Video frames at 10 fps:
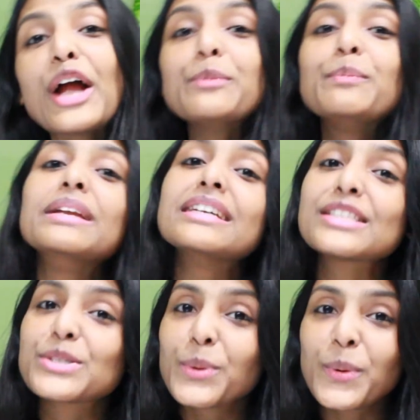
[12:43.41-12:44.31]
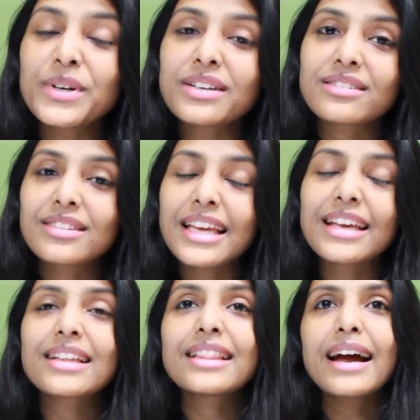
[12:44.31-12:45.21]
and please don't
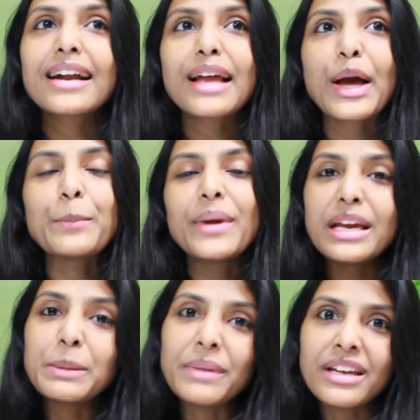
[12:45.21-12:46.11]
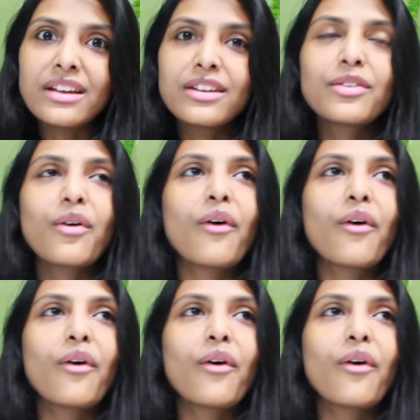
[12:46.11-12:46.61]
think that I'm being mean